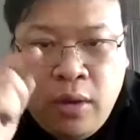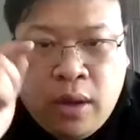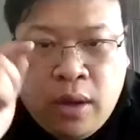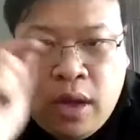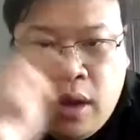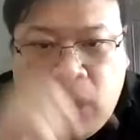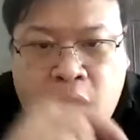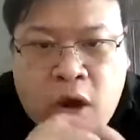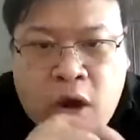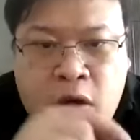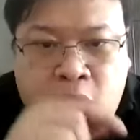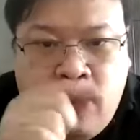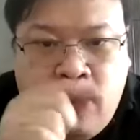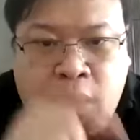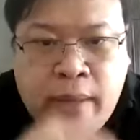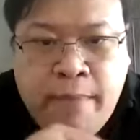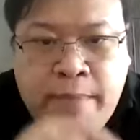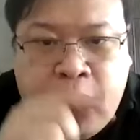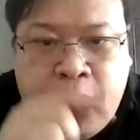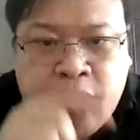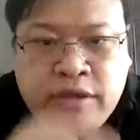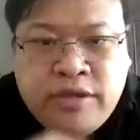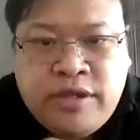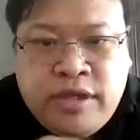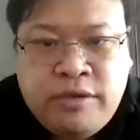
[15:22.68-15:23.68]
all
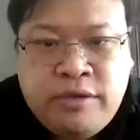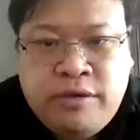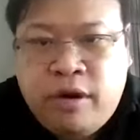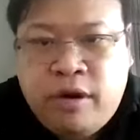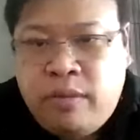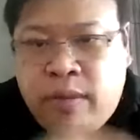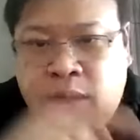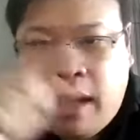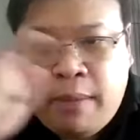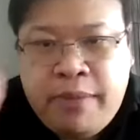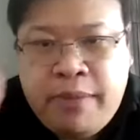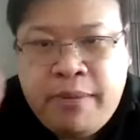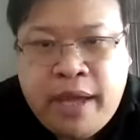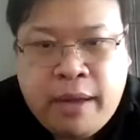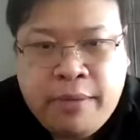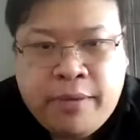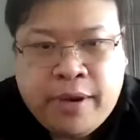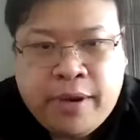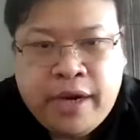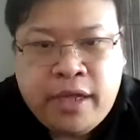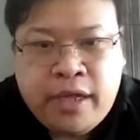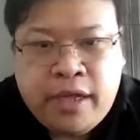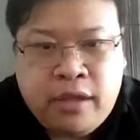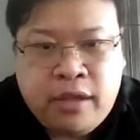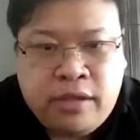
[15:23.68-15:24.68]
1.0 will be
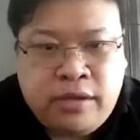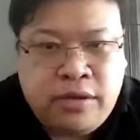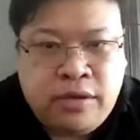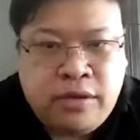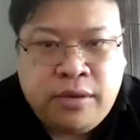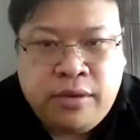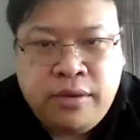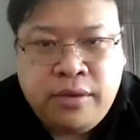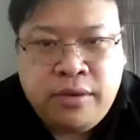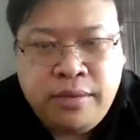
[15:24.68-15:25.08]
upgraded to 2.